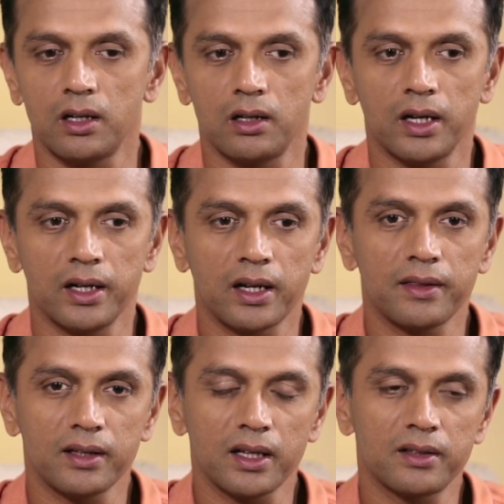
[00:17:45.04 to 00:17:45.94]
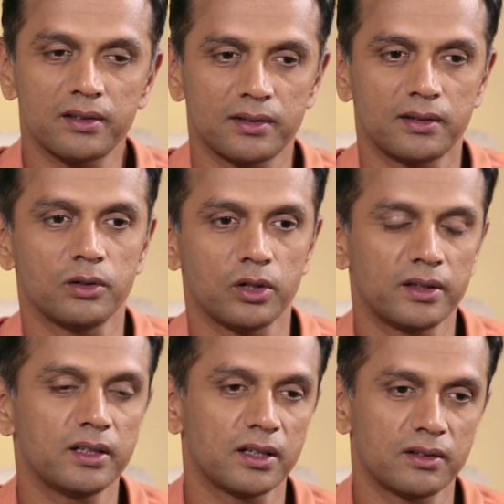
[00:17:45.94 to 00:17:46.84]
think that's
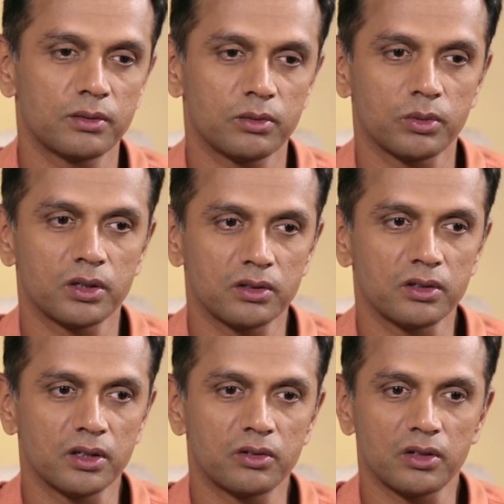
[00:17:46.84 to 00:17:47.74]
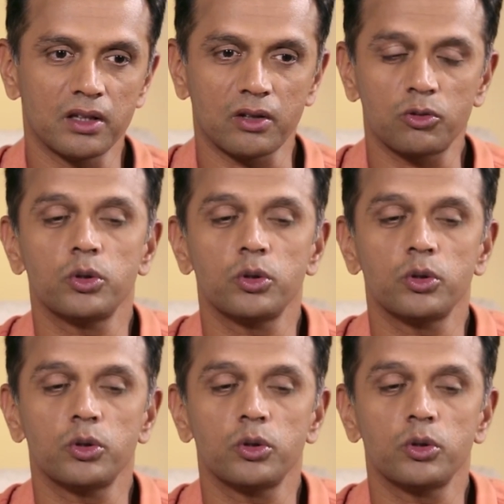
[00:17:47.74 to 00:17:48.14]
what you want.